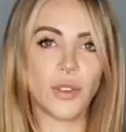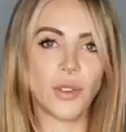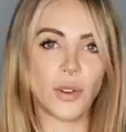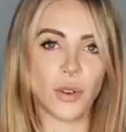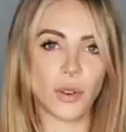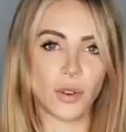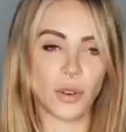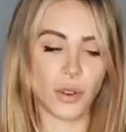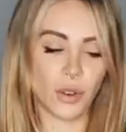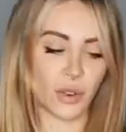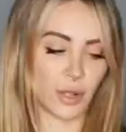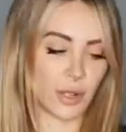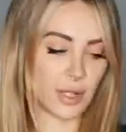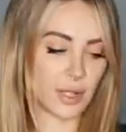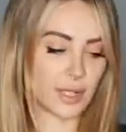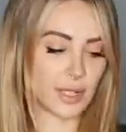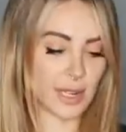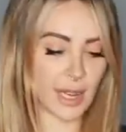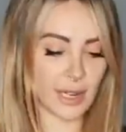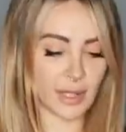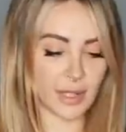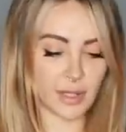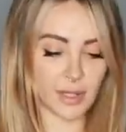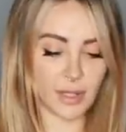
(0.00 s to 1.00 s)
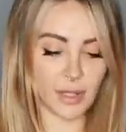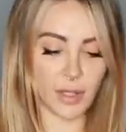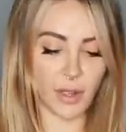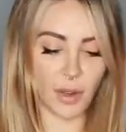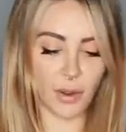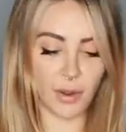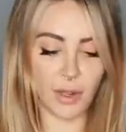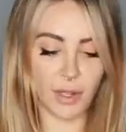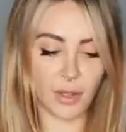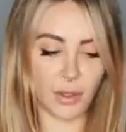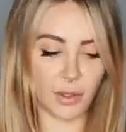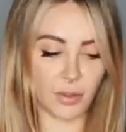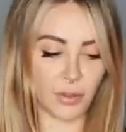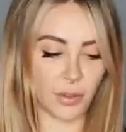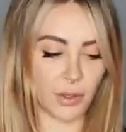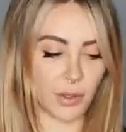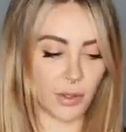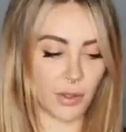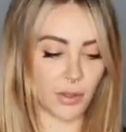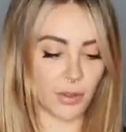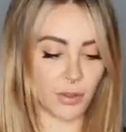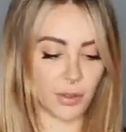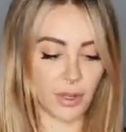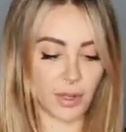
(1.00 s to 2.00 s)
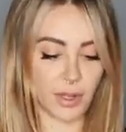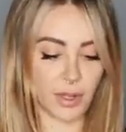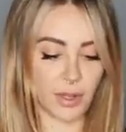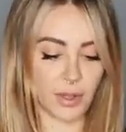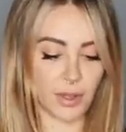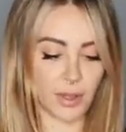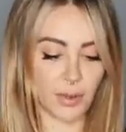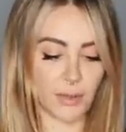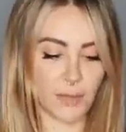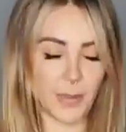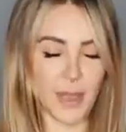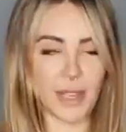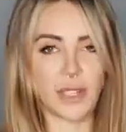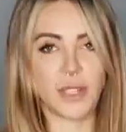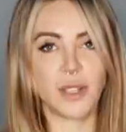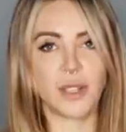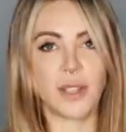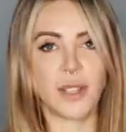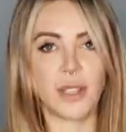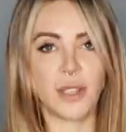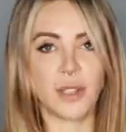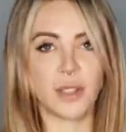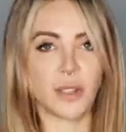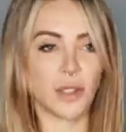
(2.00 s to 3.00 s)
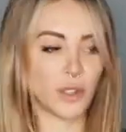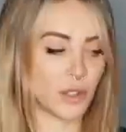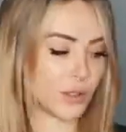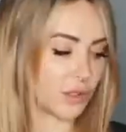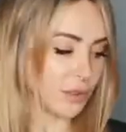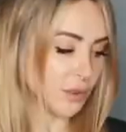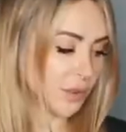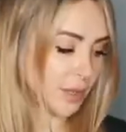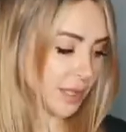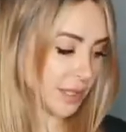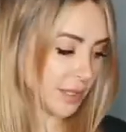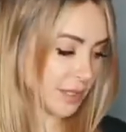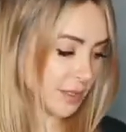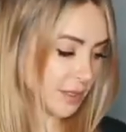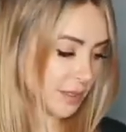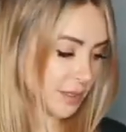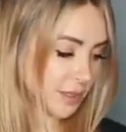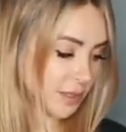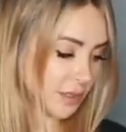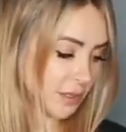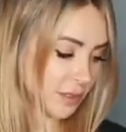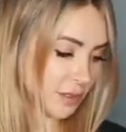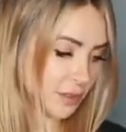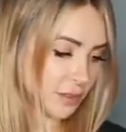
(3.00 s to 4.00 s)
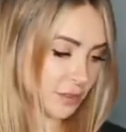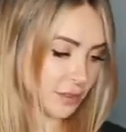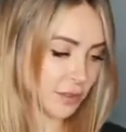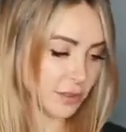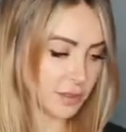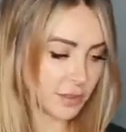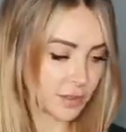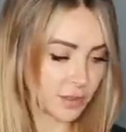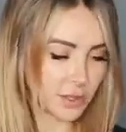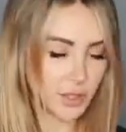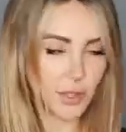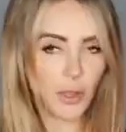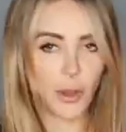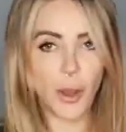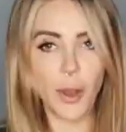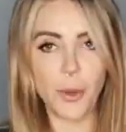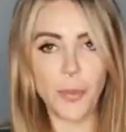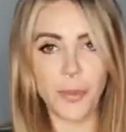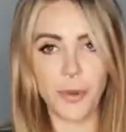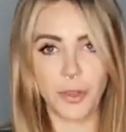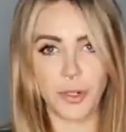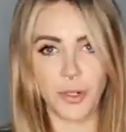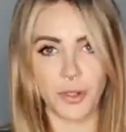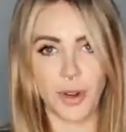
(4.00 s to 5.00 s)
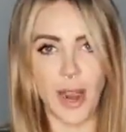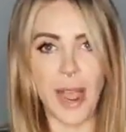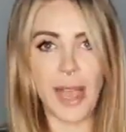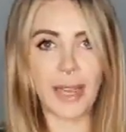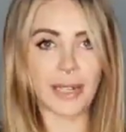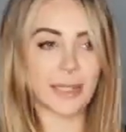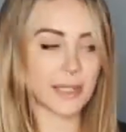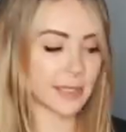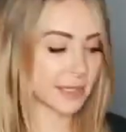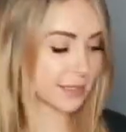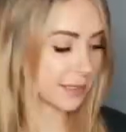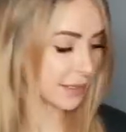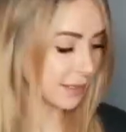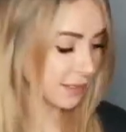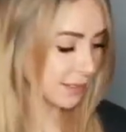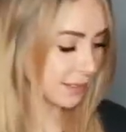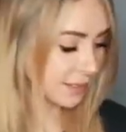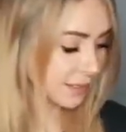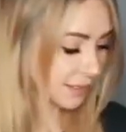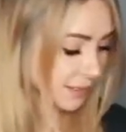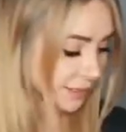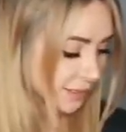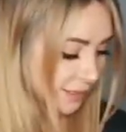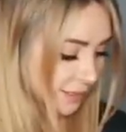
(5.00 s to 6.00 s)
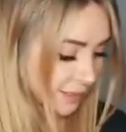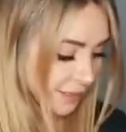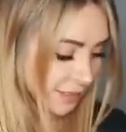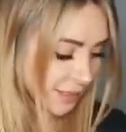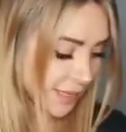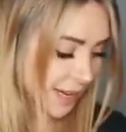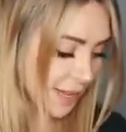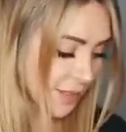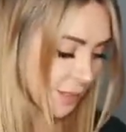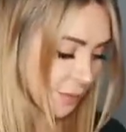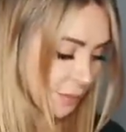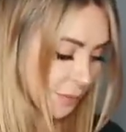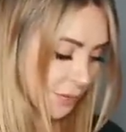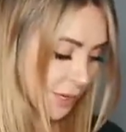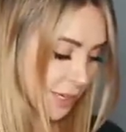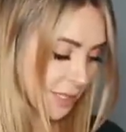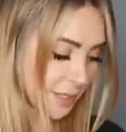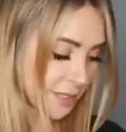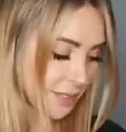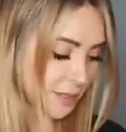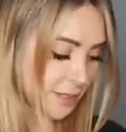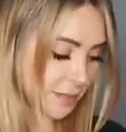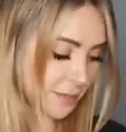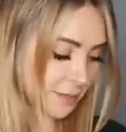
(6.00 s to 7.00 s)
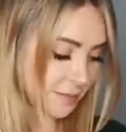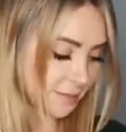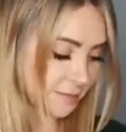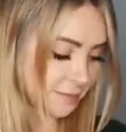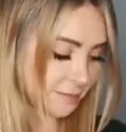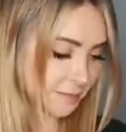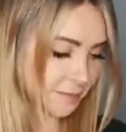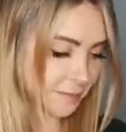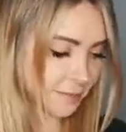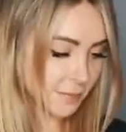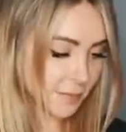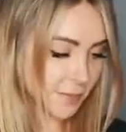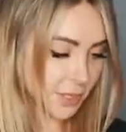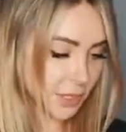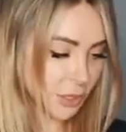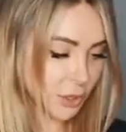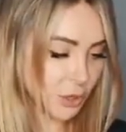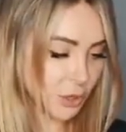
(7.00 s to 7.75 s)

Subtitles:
your deck is going through, the best thing to do is to cue up a track, either press the